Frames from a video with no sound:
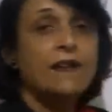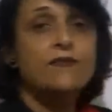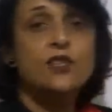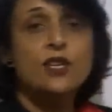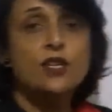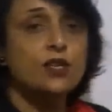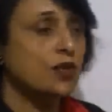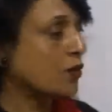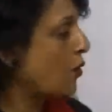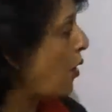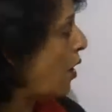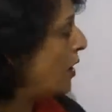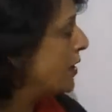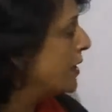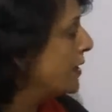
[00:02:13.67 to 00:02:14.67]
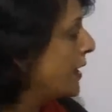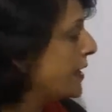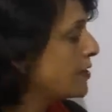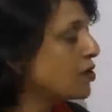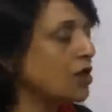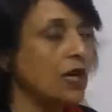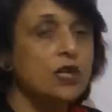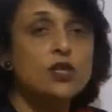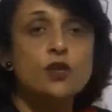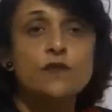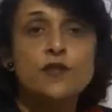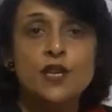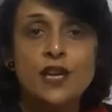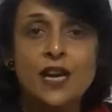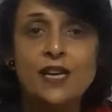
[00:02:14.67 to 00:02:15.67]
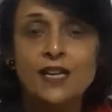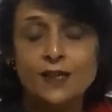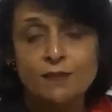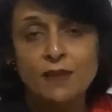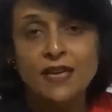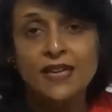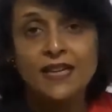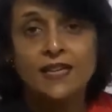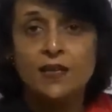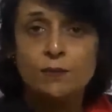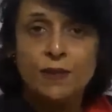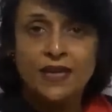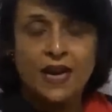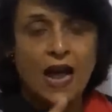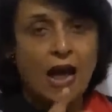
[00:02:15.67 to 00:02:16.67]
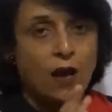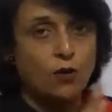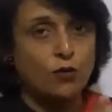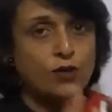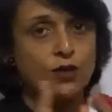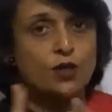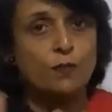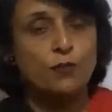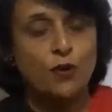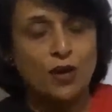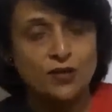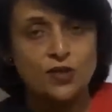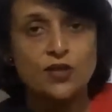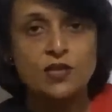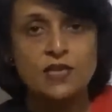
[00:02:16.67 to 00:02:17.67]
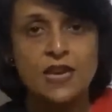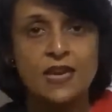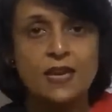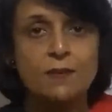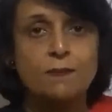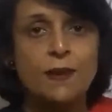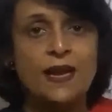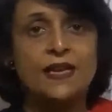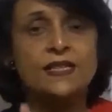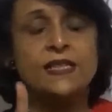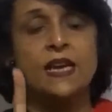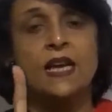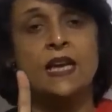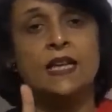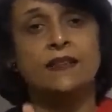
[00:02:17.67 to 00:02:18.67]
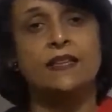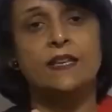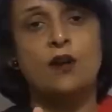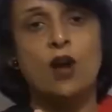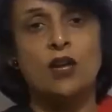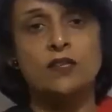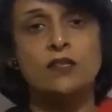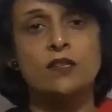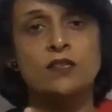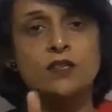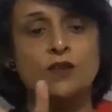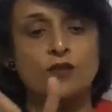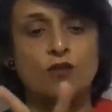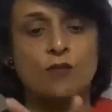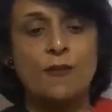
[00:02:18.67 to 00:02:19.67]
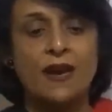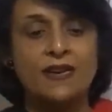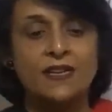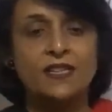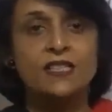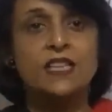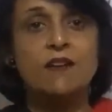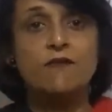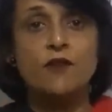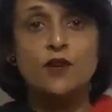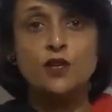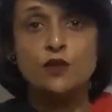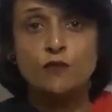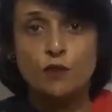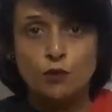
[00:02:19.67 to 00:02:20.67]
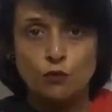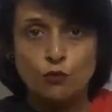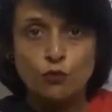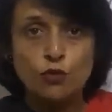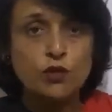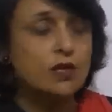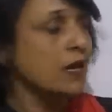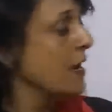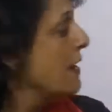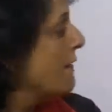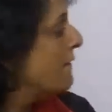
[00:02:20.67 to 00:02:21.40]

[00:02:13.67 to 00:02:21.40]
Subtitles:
have just called it exchange of genetic material, but how is the process taking place? The non-sister chromatids, they first fuse.